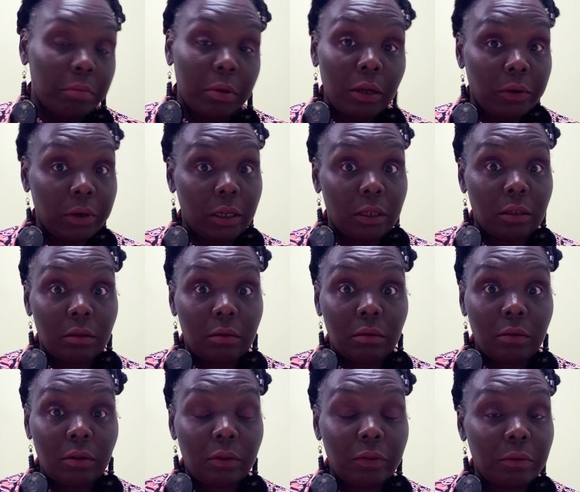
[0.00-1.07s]
period,
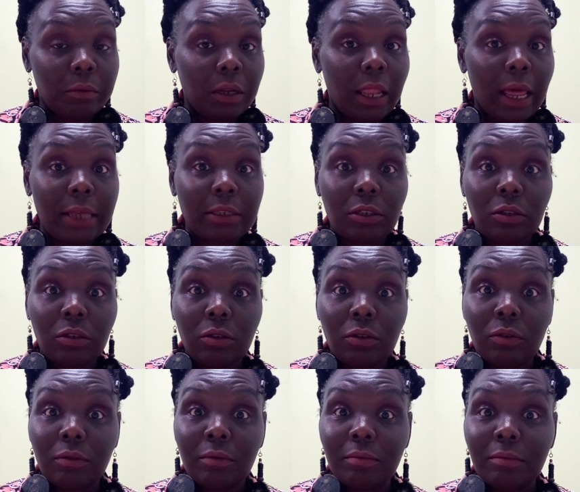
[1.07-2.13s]
from
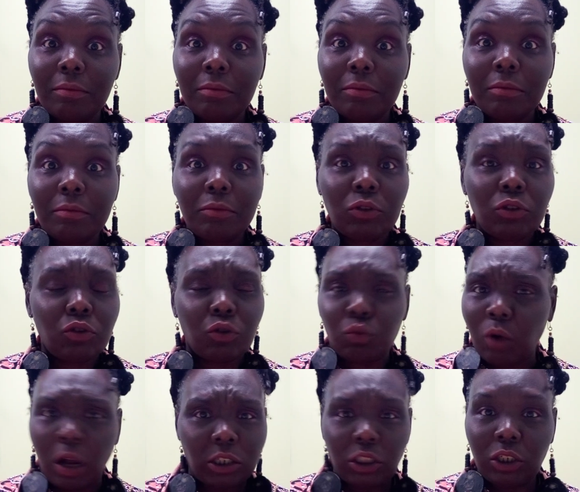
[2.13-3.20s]
classical to
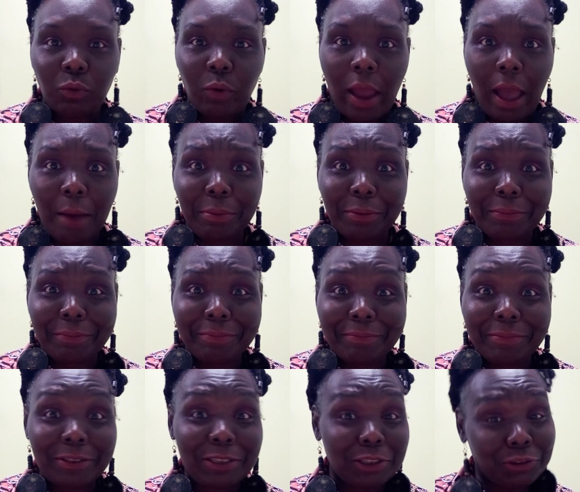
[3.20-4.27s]
raunchy rap
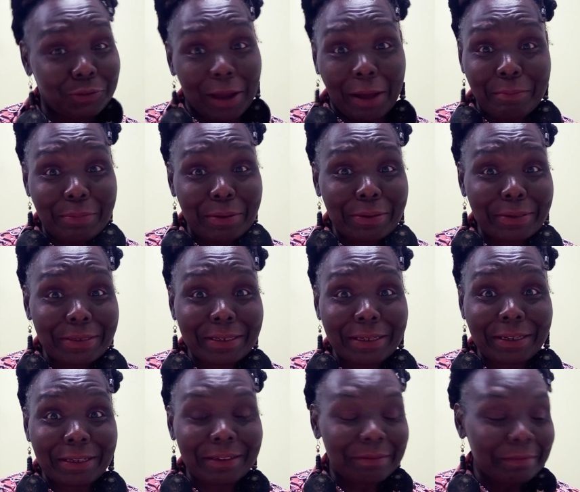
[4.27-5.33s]
to trap
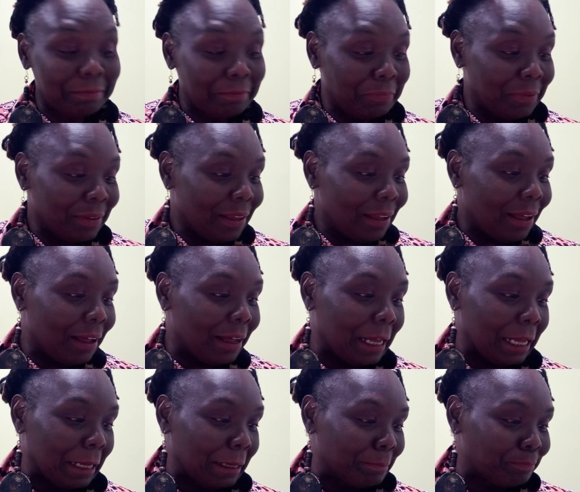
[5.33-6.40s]
music.
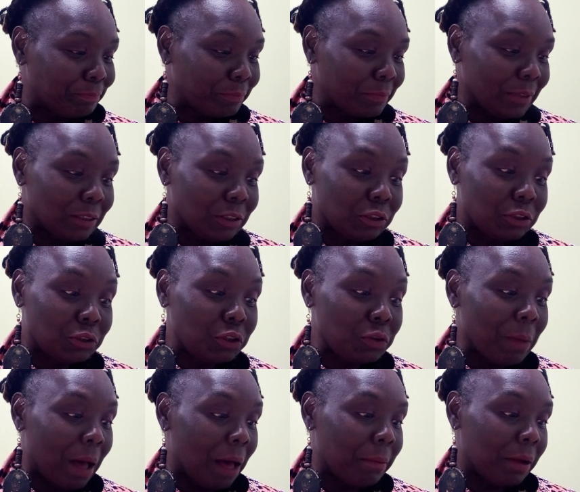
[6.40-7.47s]
Um,
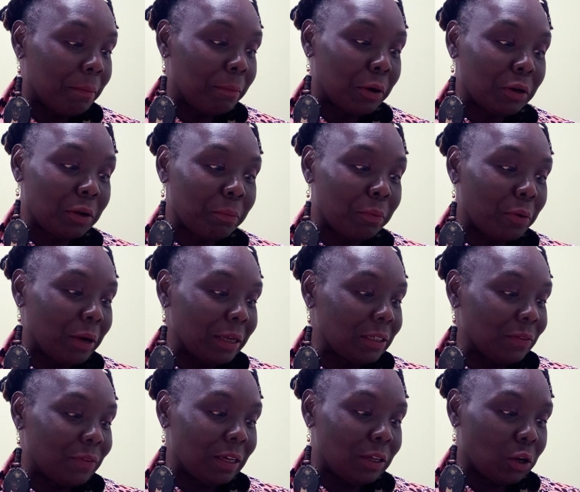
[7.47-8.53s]
2Baba, Burna Boy,
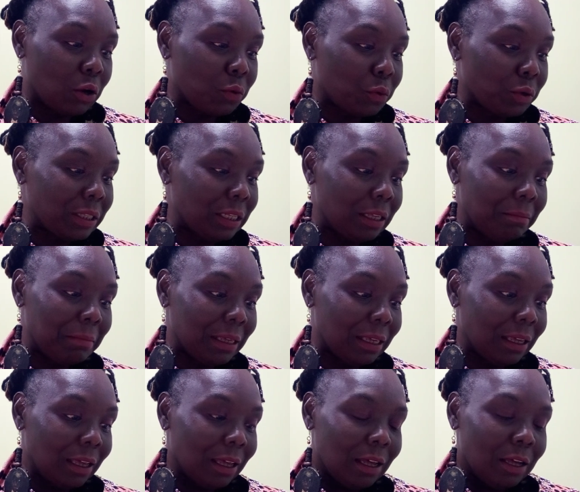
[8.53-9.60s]
Davido,
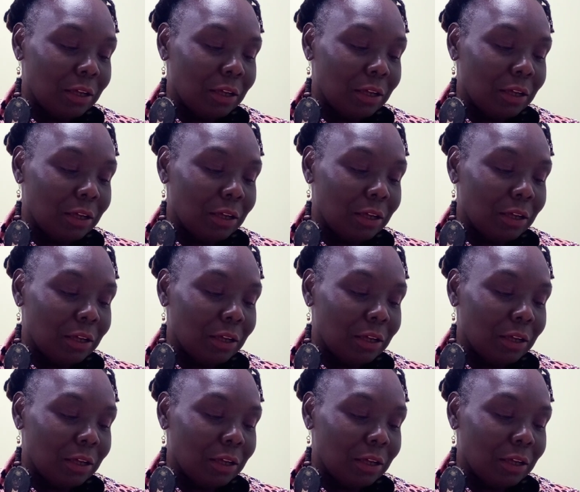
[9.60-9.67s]
Rotimi,